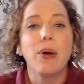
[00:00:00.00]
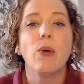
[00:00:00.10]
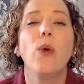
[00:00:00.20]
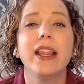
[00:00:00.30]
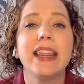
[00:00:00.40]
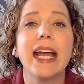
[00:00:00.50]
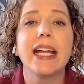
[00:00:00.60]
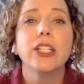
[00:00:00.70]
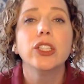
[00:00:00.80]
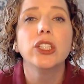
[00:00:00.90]
But what
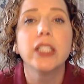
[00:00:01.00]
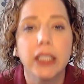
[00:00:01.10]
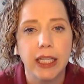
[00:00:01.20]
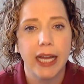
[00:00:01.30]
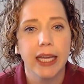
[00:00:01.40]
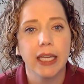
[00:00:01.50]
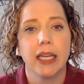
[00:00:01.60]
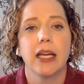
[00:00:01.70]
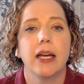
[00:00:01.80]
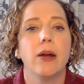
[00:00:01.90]
that can look
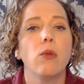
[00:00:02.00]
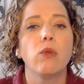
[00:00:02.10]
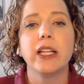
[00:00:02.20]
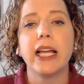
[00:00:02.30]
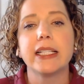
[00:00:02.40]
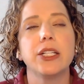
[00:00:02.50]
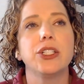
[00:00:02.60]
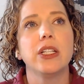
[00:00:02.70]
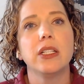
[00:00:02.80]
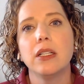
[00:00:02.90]
like,
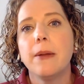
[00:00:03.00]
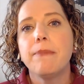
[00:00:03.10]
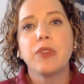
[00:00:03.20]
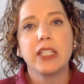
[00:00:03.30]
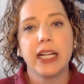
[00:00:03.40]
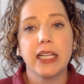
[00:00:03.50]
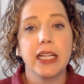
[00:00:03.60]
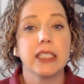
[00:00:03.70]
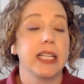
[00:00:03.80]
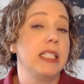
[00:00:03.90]
relaxation
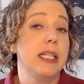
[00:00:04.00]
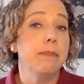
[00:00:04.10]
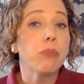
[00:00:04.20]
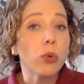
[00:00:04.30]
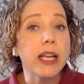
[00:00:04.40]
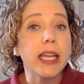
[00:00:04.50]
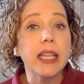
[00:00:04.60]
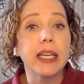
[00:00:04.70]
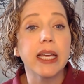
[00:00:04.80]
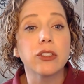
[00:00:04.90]
techniques like deep
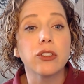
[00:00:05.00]
breathing